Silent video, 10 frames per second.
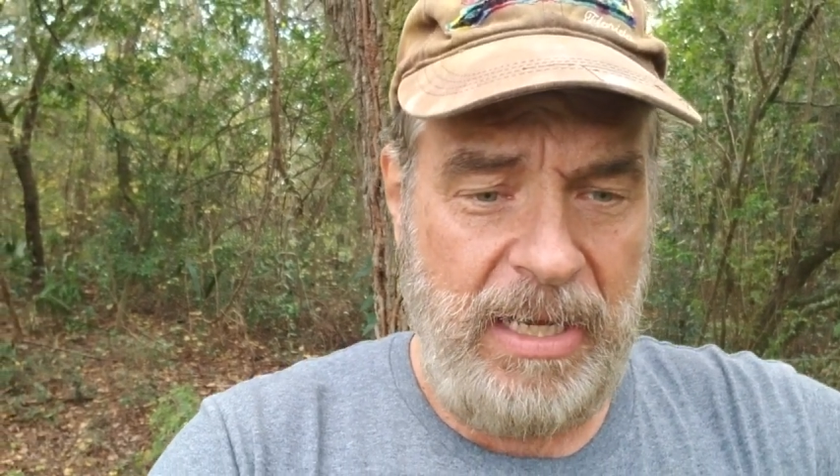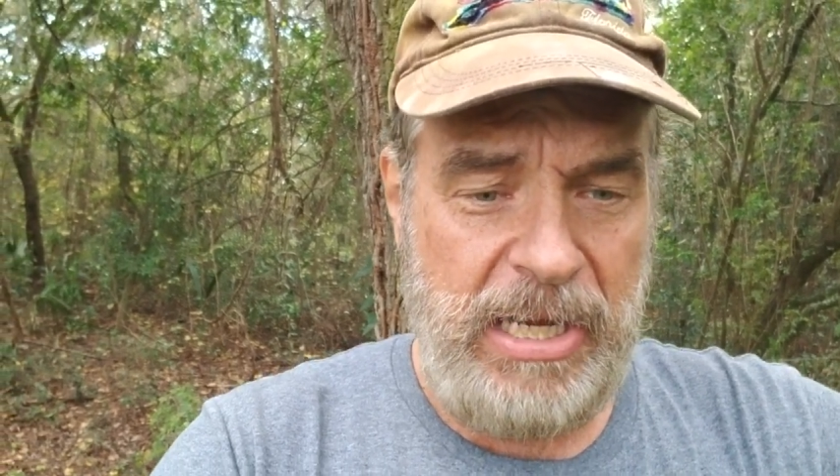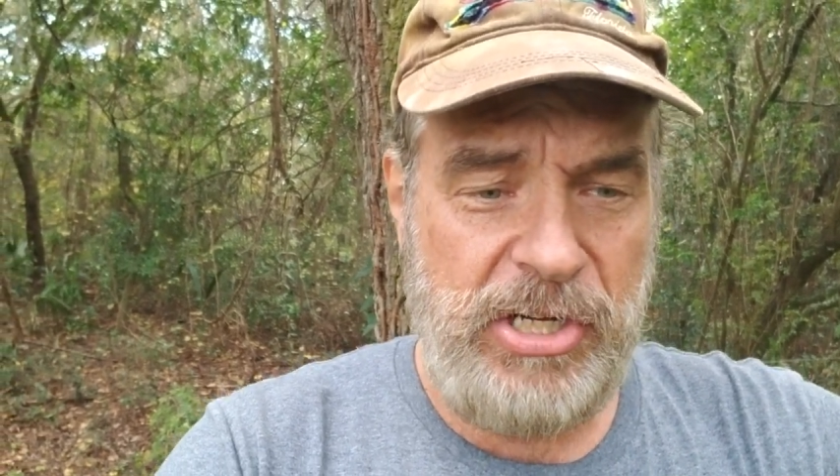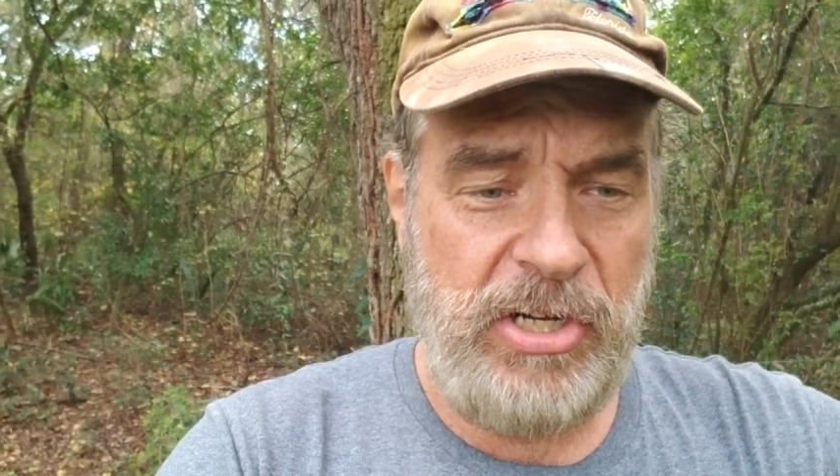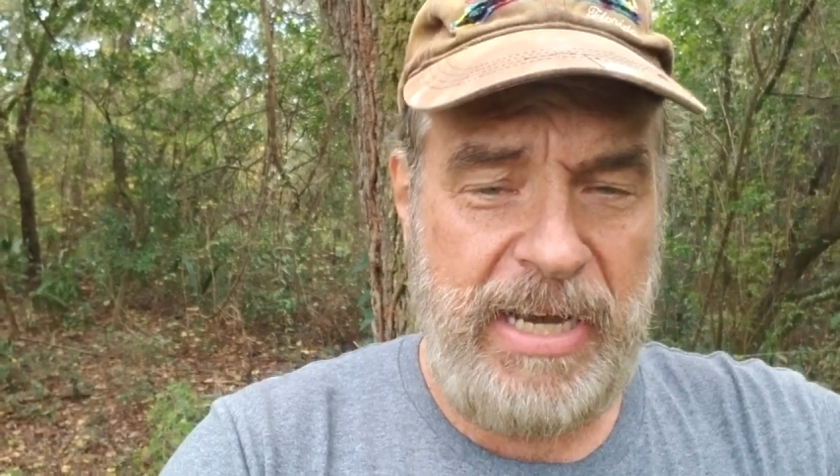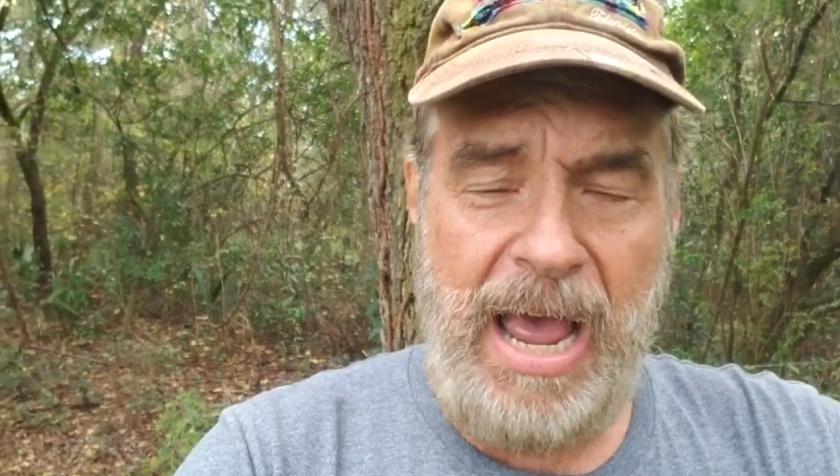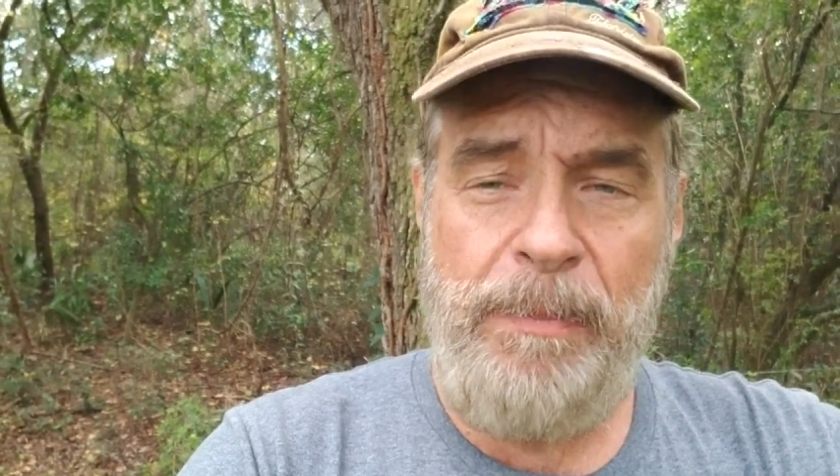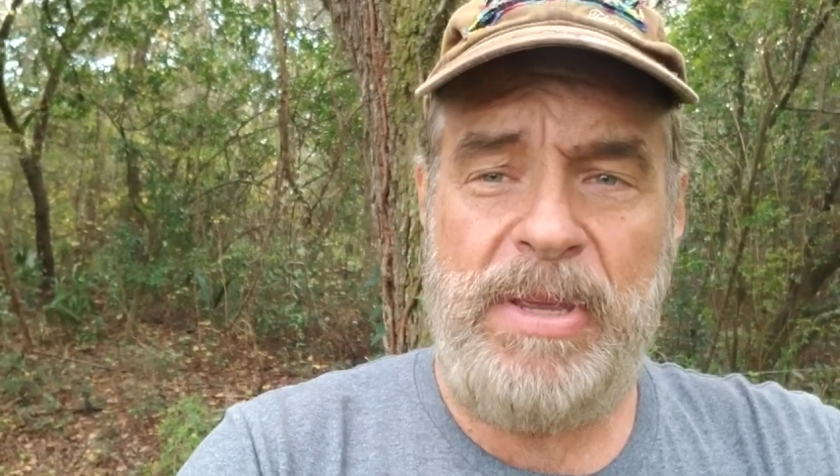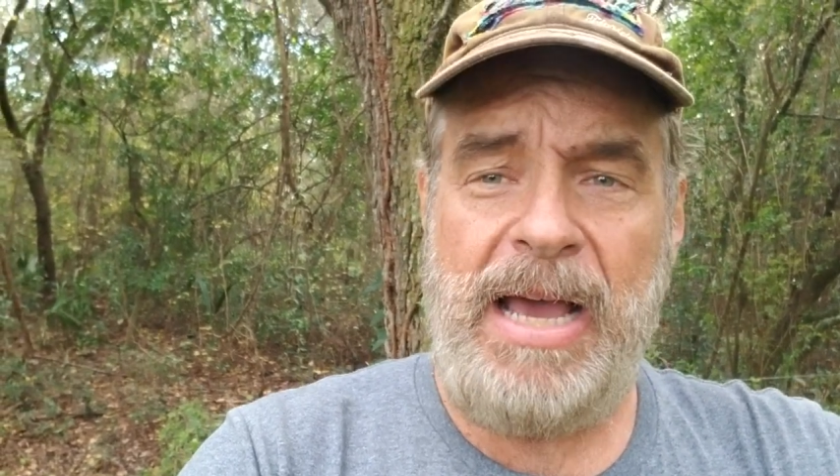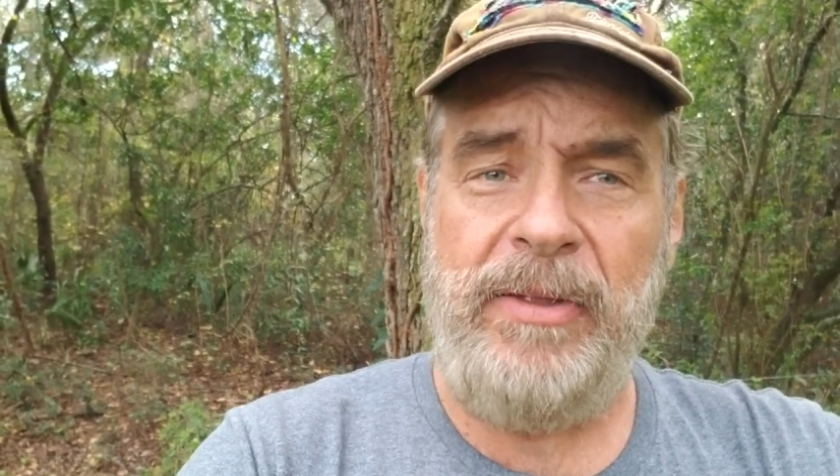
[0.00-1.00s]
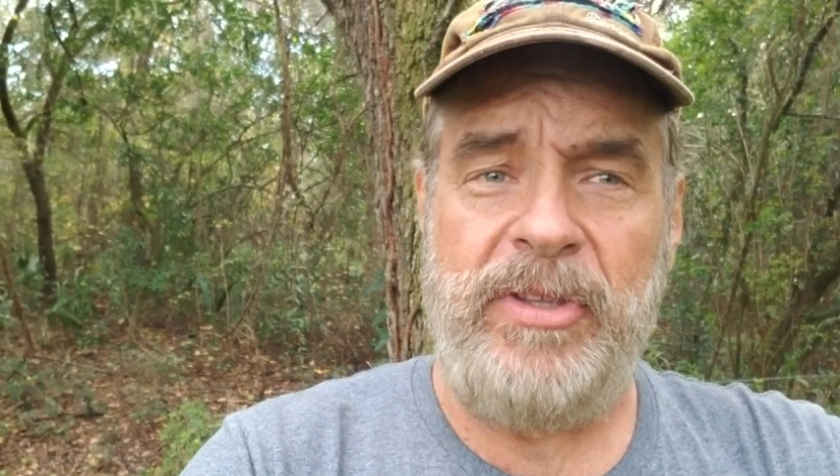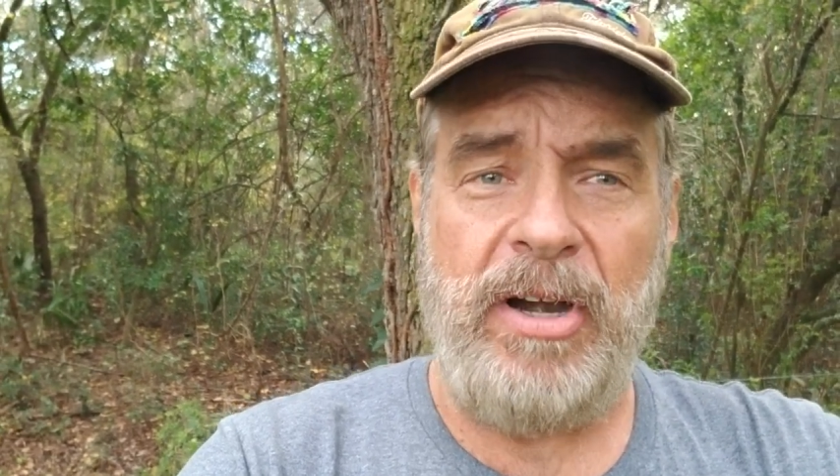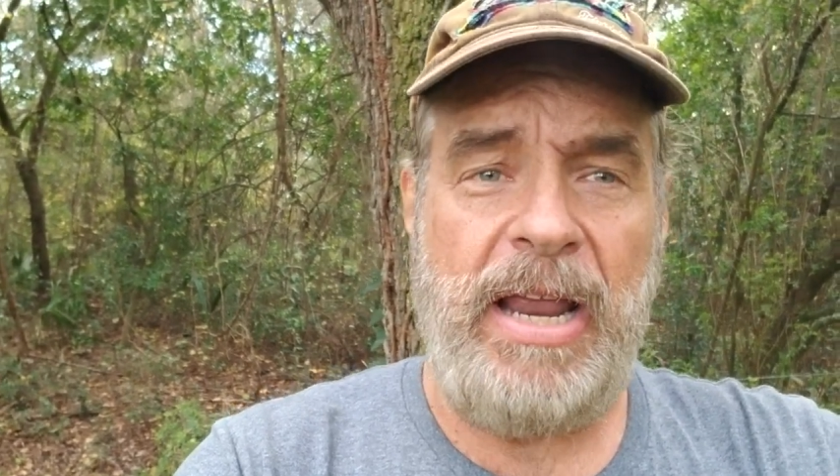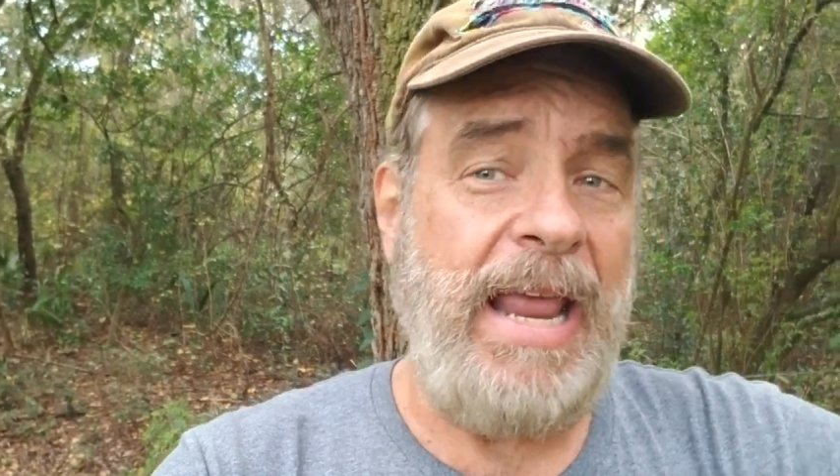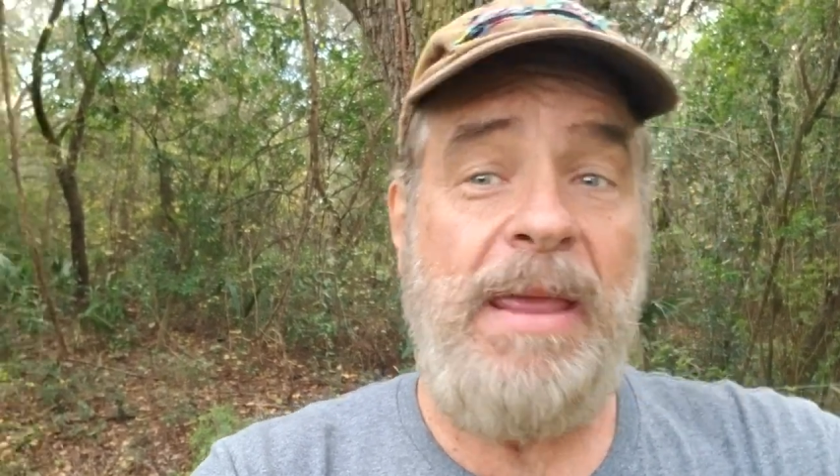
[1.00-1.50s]
He should not be out there,
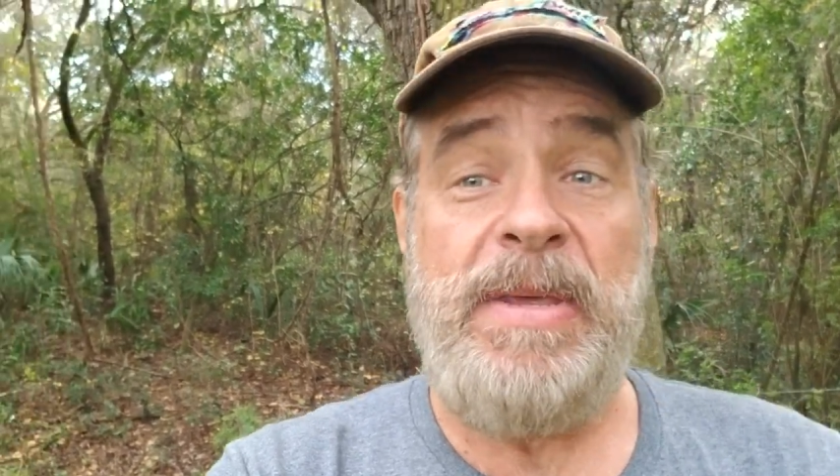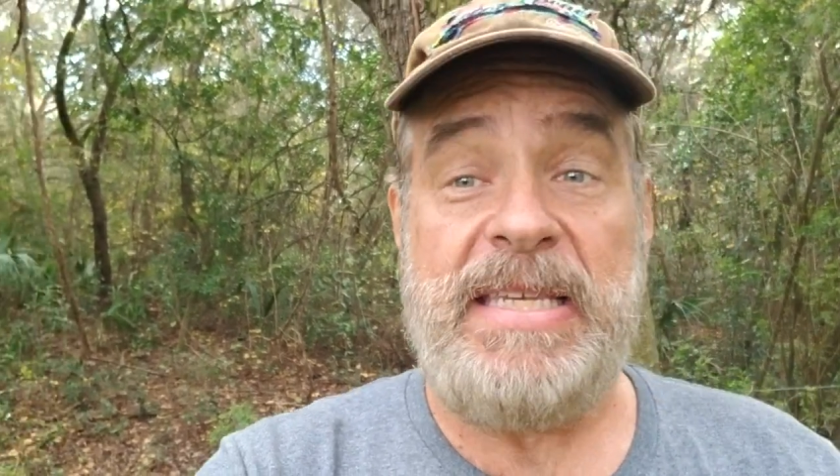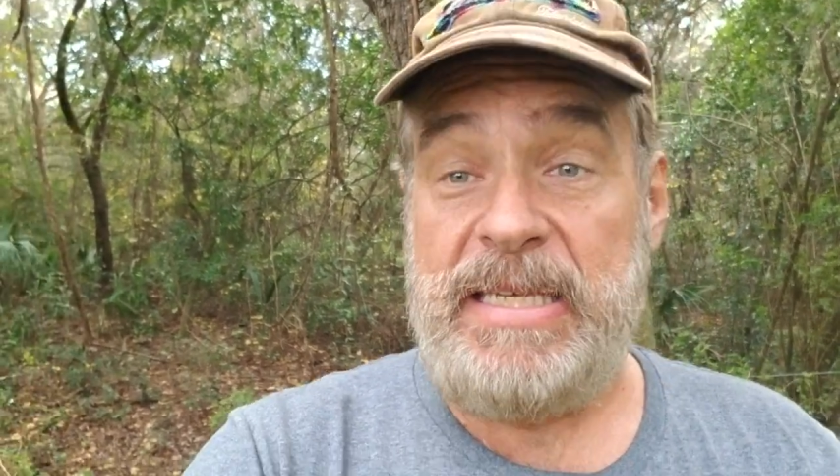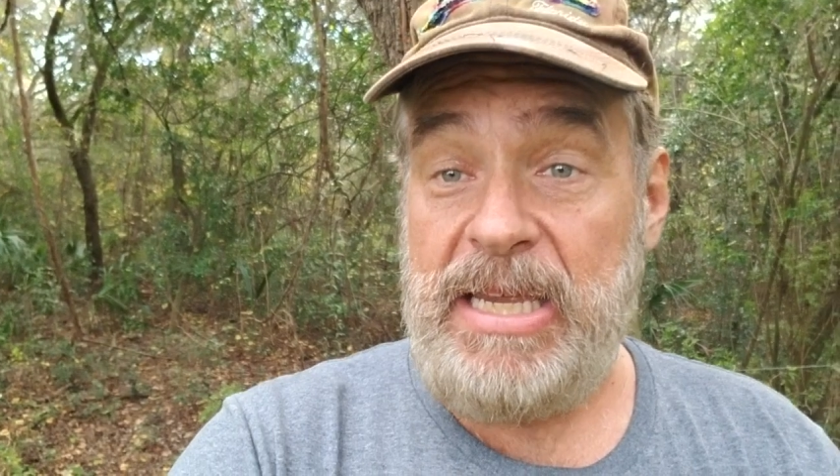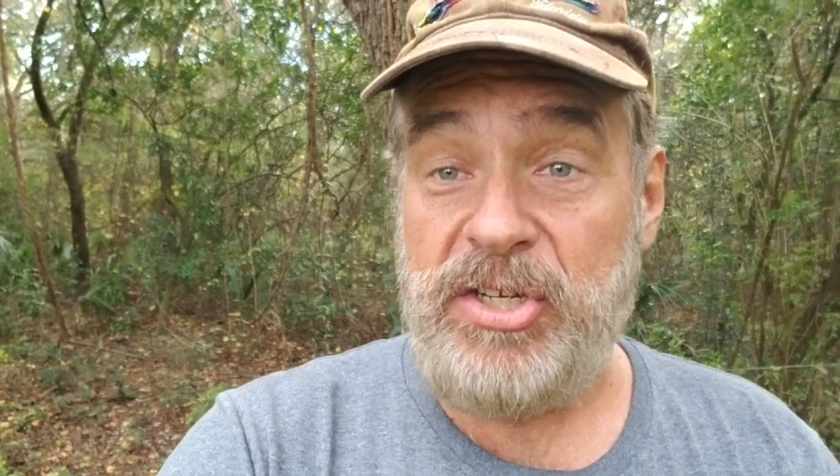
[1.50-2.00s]
and ABC